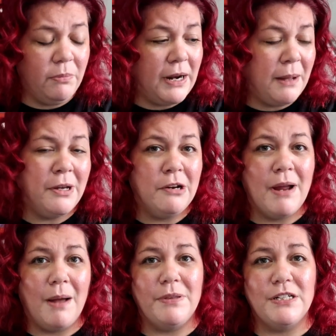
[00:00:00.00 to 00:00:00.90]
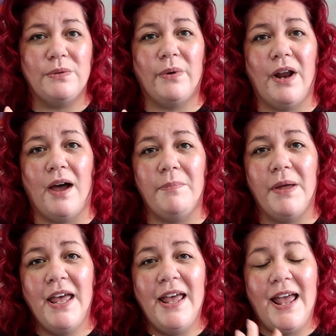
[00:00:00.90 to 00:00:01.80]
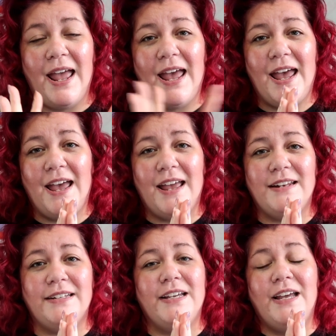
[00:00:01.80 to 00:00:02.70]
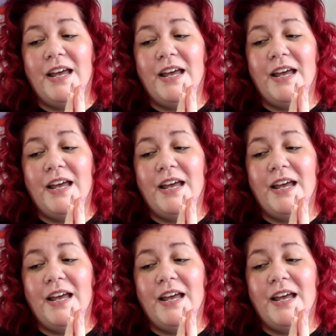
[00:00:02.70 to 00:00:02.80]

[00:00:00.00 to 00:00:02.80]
But I'm going to wrap this one up and